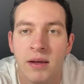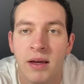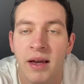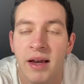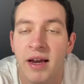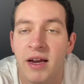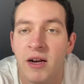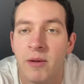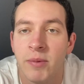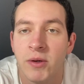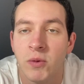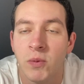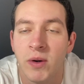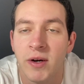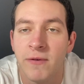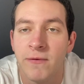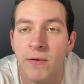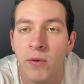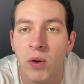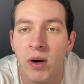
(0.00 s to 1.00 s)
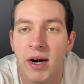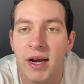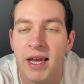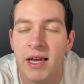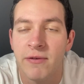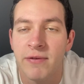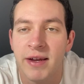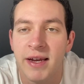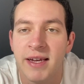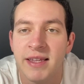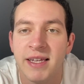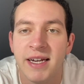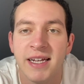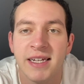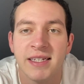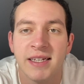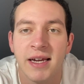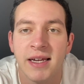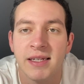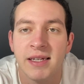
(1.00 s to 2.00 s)
At number 24, I have Anthony
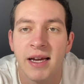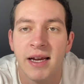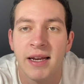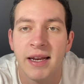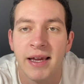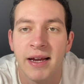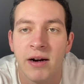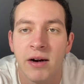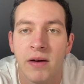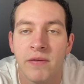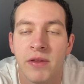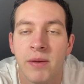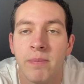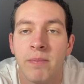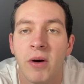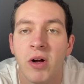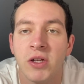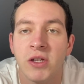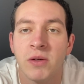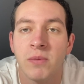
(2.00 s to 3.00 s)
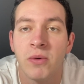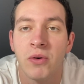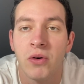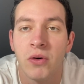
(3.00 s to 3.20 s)
Santander of the Baltimore